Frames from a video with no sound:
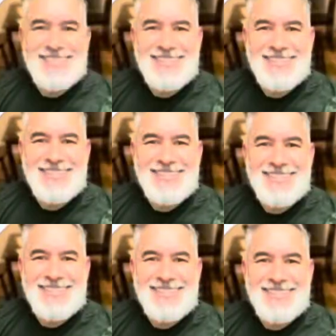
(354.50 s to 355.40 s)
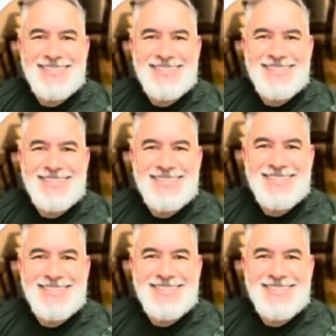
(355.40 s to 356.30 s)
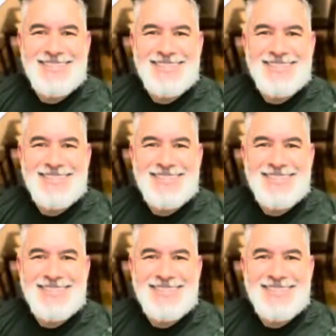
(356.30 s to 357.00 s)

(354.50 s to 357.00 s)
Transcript: [no speech]